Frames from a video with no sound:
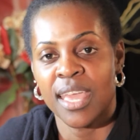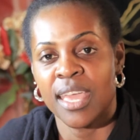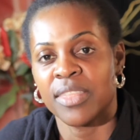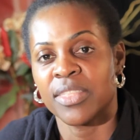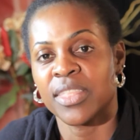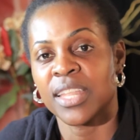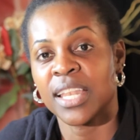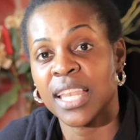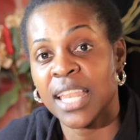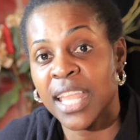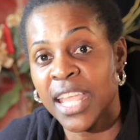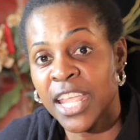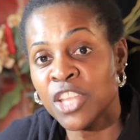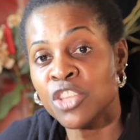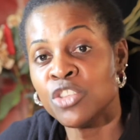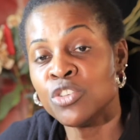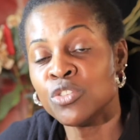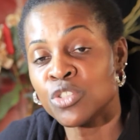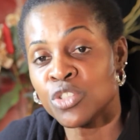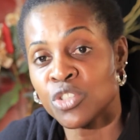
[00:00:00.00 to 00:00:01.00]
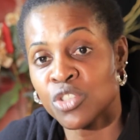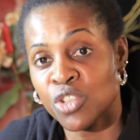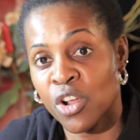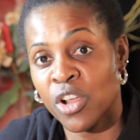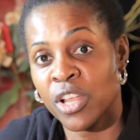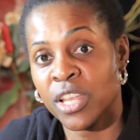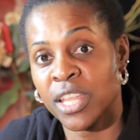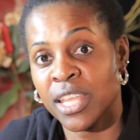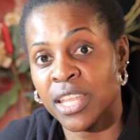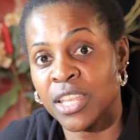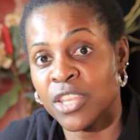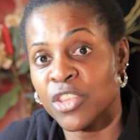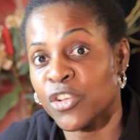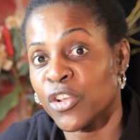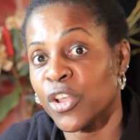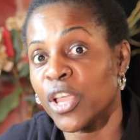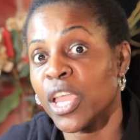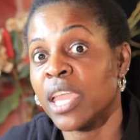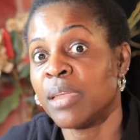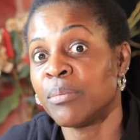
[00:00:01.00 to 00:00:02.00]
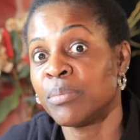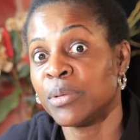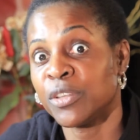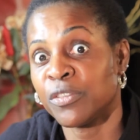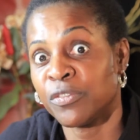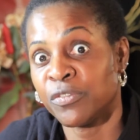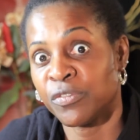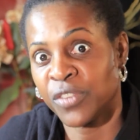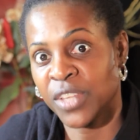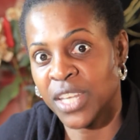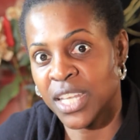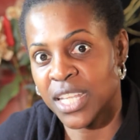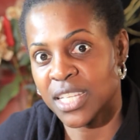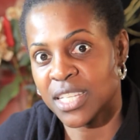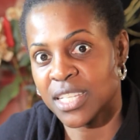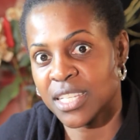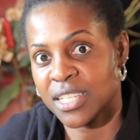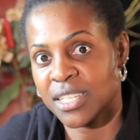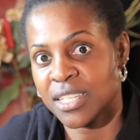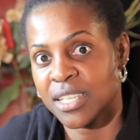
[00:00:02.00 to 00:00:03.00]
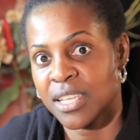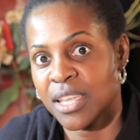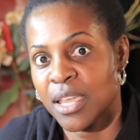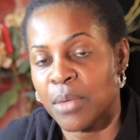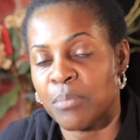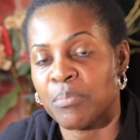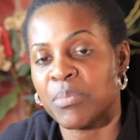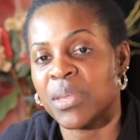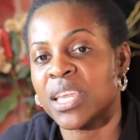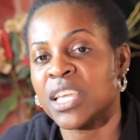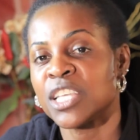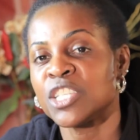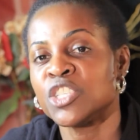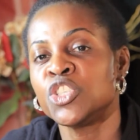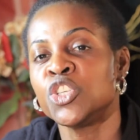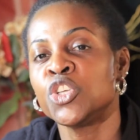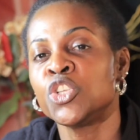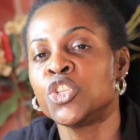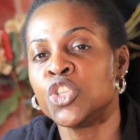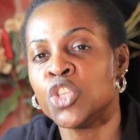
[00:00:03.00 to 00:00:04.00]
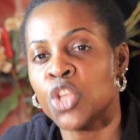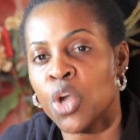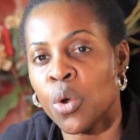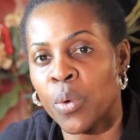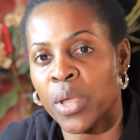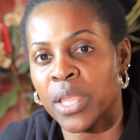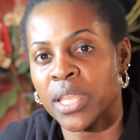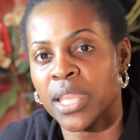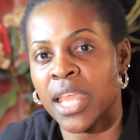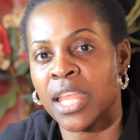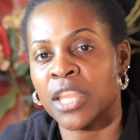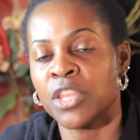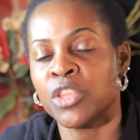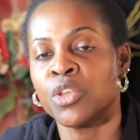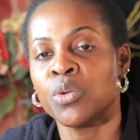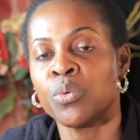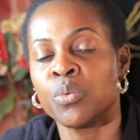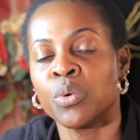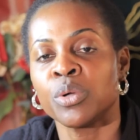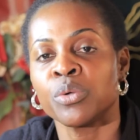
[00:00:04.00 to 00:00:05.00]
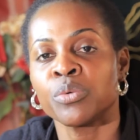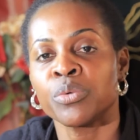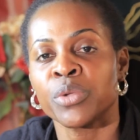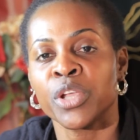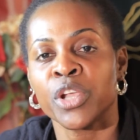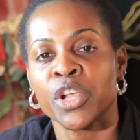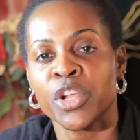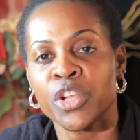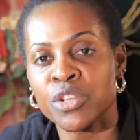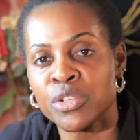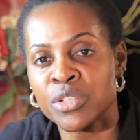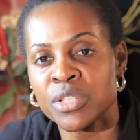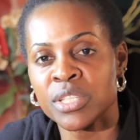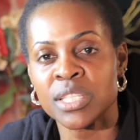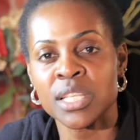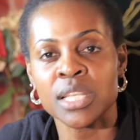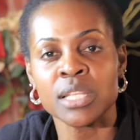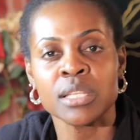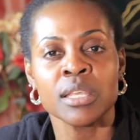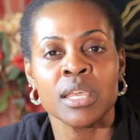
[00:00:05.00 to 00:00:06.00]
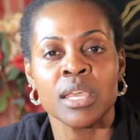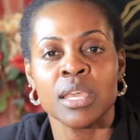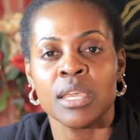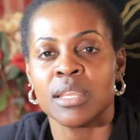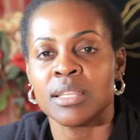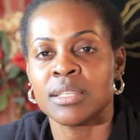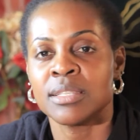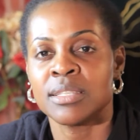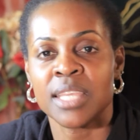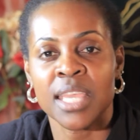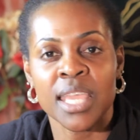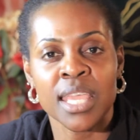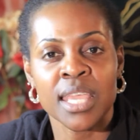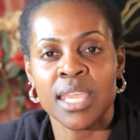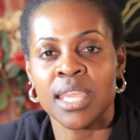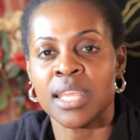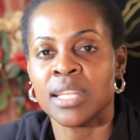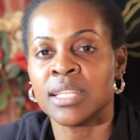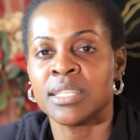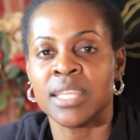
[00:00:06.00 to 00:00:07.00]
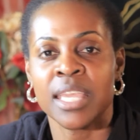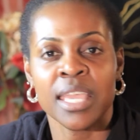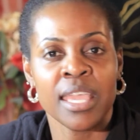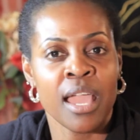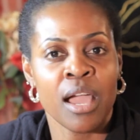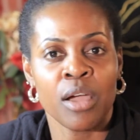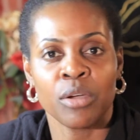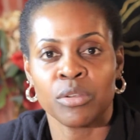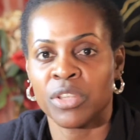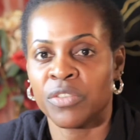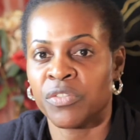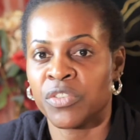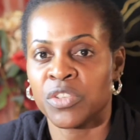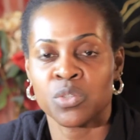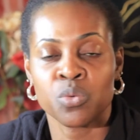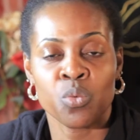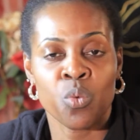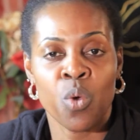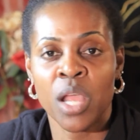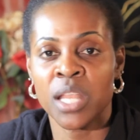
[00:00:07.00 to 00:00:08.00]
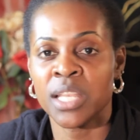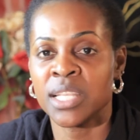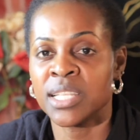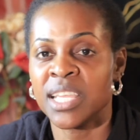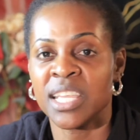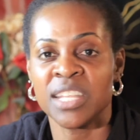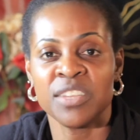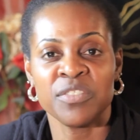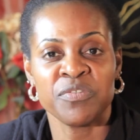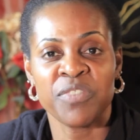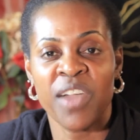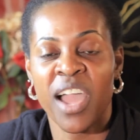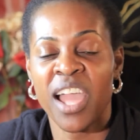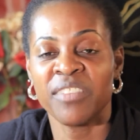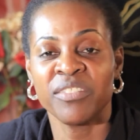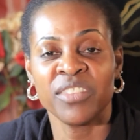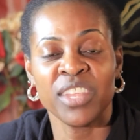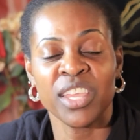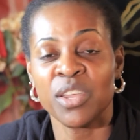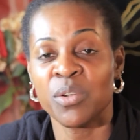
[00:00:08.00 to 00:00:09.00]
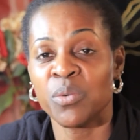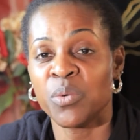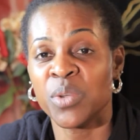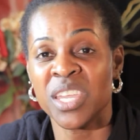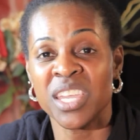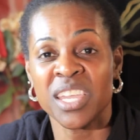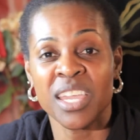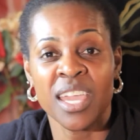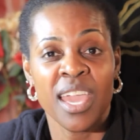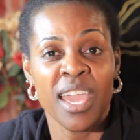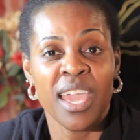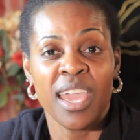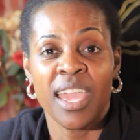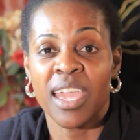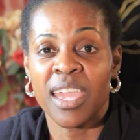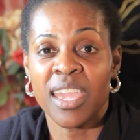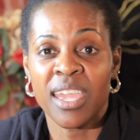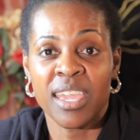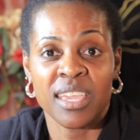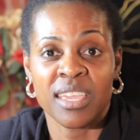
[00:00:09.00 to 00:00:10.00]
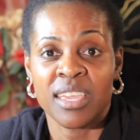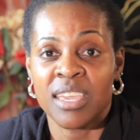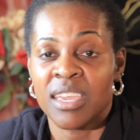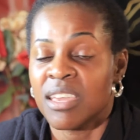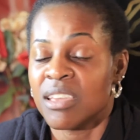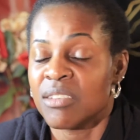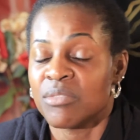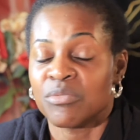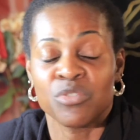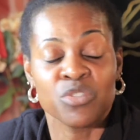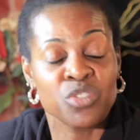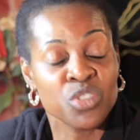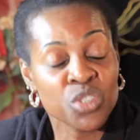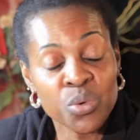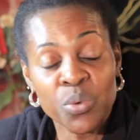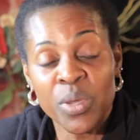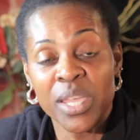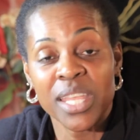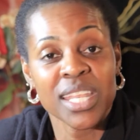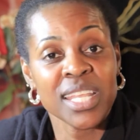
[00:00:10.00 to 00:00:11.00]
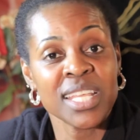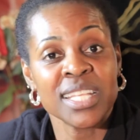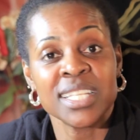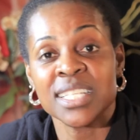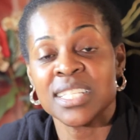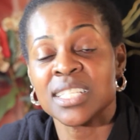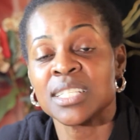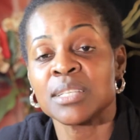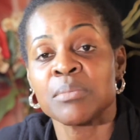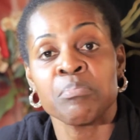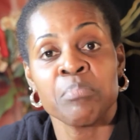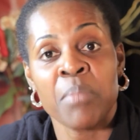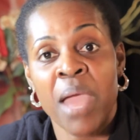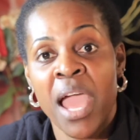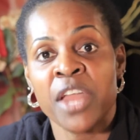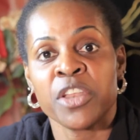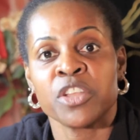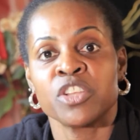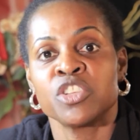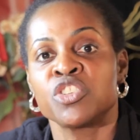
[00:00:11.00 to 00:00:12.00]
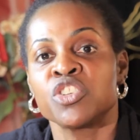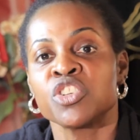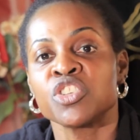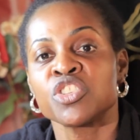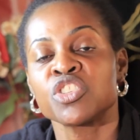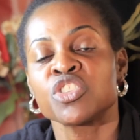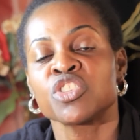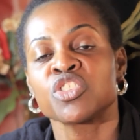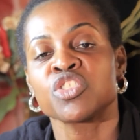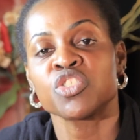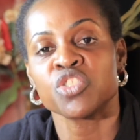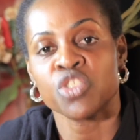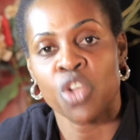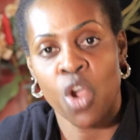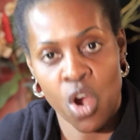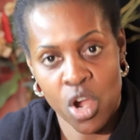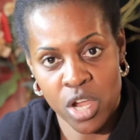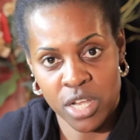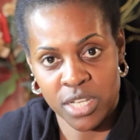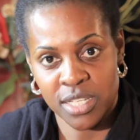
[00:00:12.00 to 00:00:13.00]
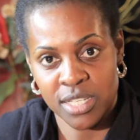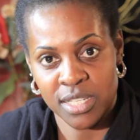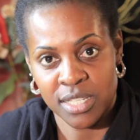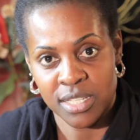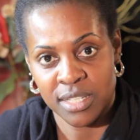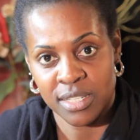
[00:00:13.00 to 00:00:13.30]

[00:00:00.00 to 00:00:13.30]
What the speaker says: The lane you start in, you're able to finish because you know it and you will rehearse it day in, day out. If it's 1 day to 5 day a week, hey, do it. It doesn't matter. Just start.